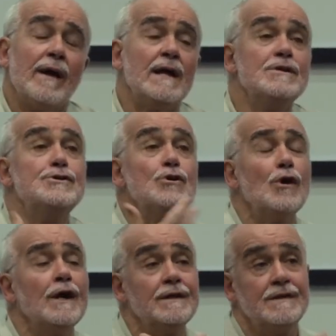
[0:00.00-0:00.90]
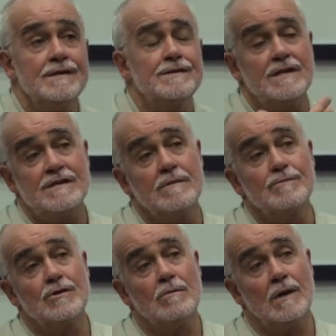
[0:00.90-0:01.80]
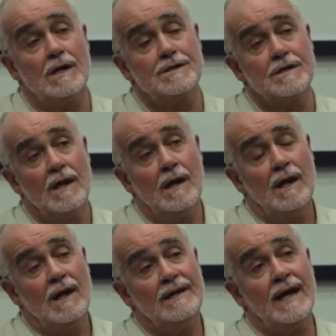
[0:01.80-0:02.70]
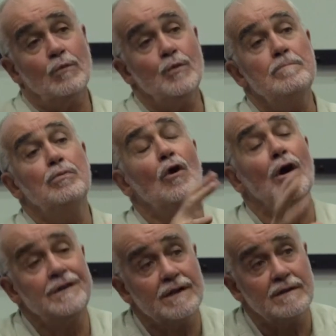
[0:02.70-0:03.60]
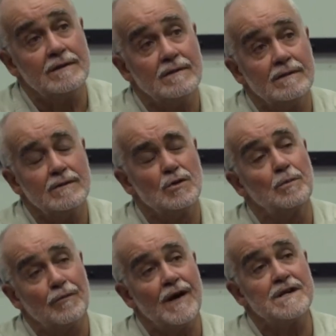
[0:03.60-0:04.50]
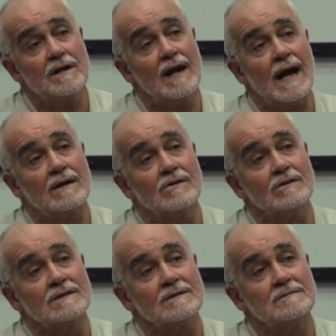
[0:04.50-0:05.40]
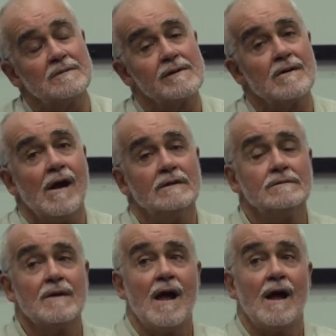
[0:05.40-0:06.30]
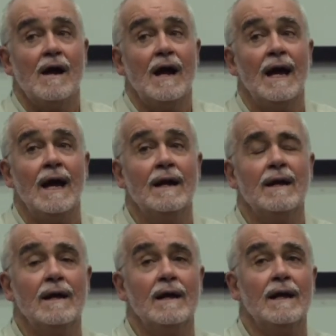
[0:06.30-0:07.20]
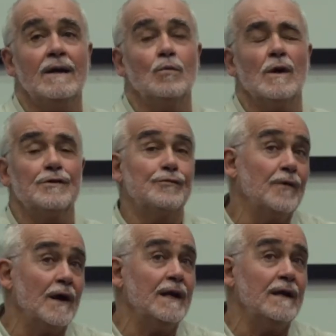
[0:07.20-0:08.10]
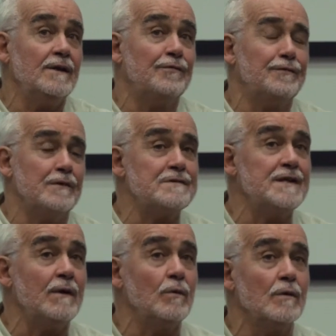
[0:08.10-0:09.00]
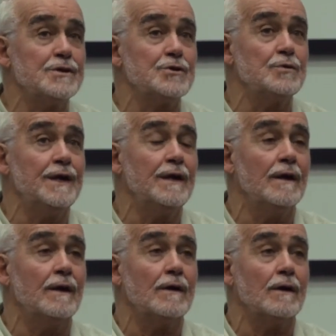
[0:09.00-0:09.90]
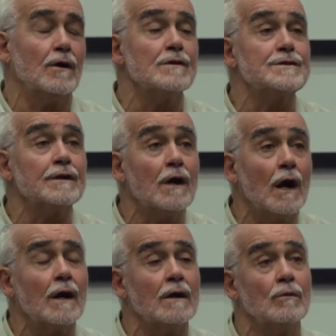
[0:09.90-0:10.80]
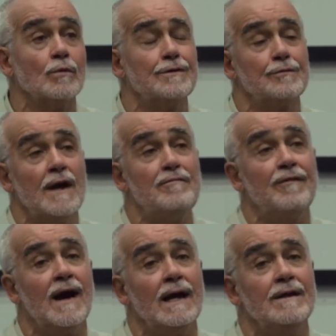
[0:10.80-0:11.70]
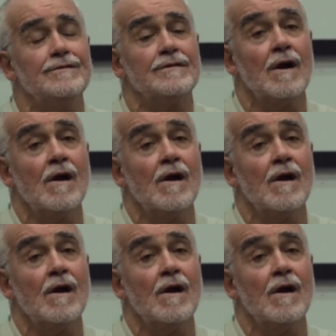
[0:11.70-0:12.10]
enjoyed this system so much that we brought it to professional actors. And it was funny, the first day we were shooting Constant Gardener with Ray Fiennes,